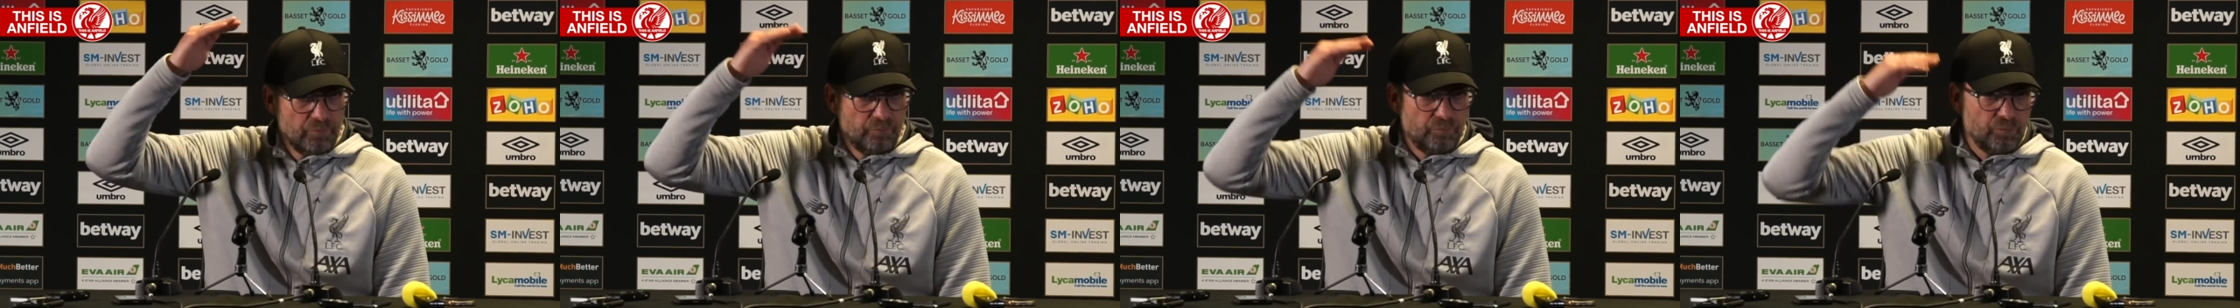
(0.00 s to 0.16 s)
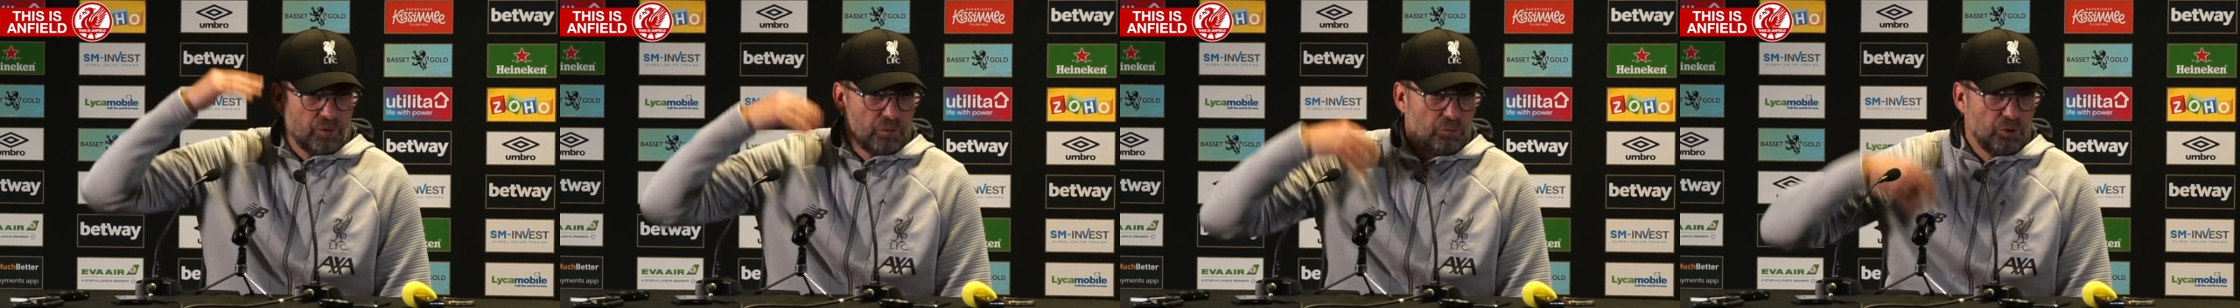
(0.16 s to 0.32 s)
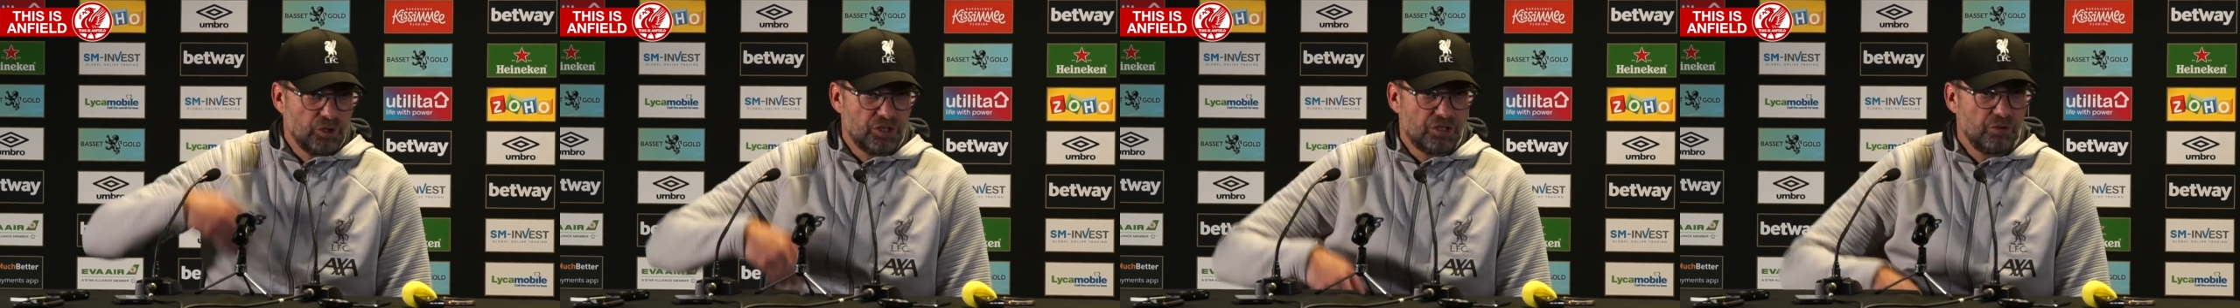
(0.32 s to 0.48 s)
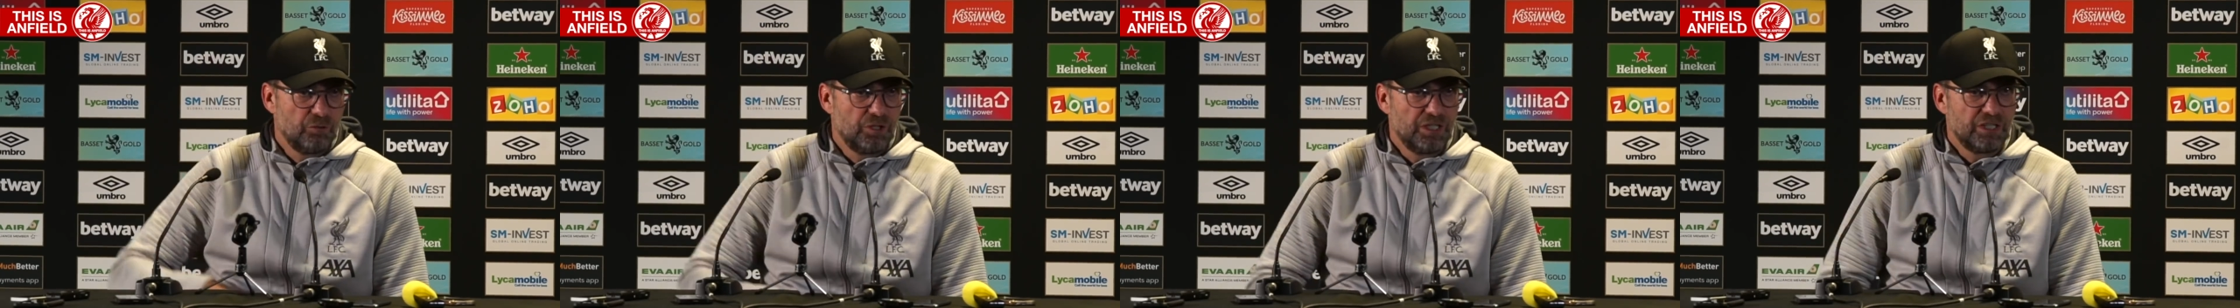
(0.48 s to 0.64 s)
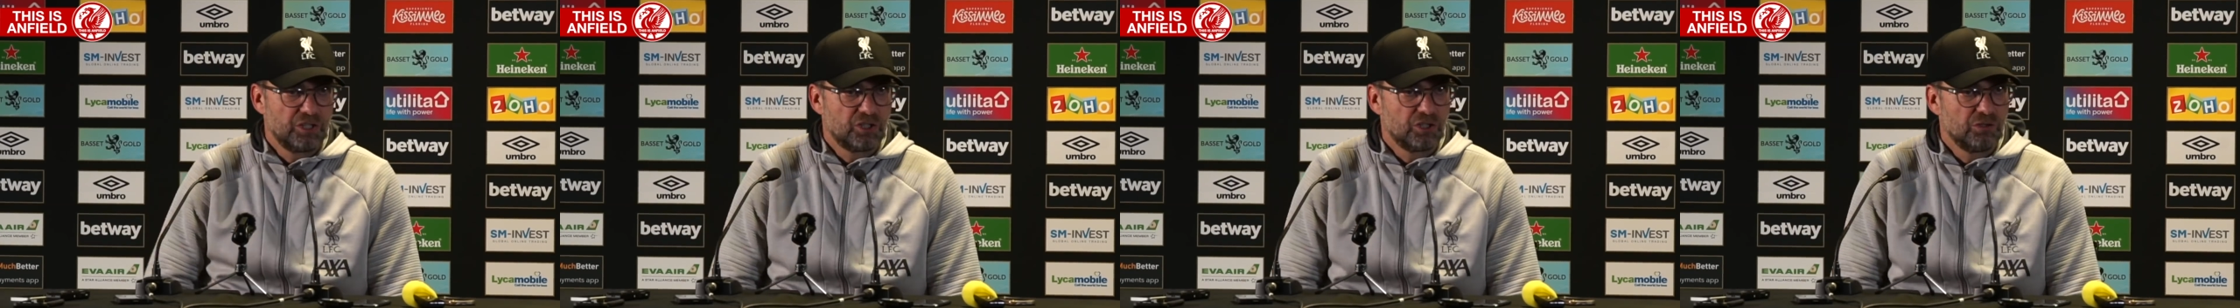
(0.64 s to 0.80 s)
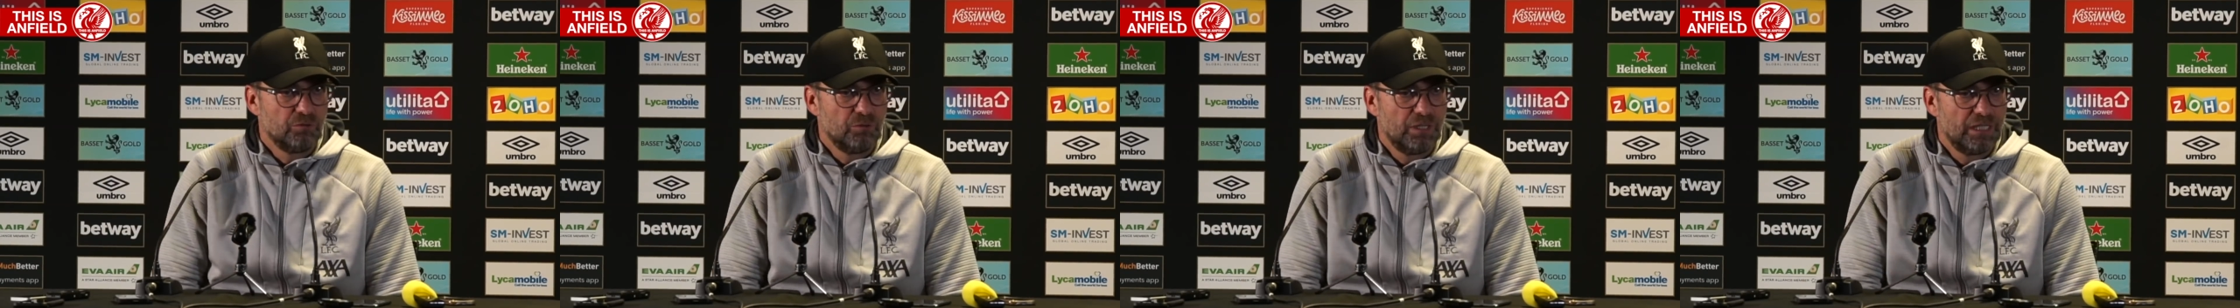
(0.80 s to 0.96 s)

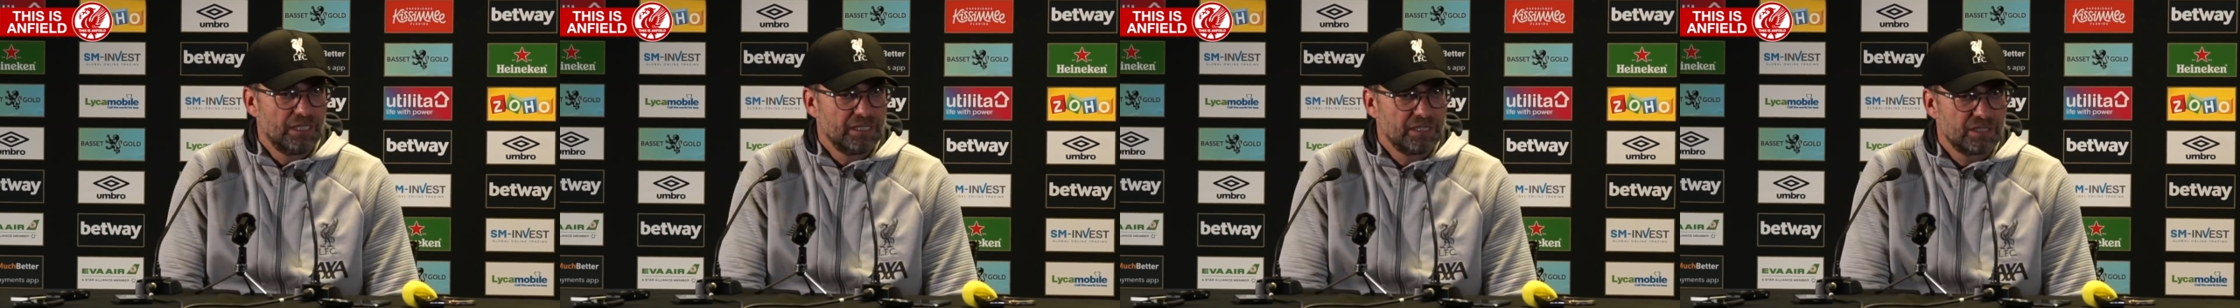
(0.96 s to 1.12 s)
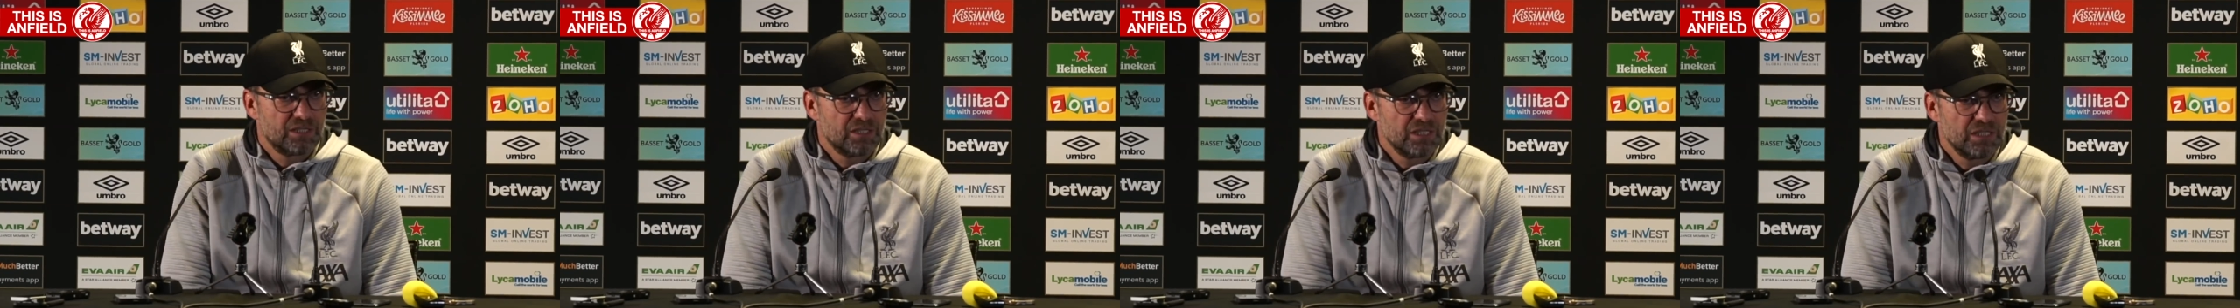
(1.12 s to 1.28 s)
motivation-wise.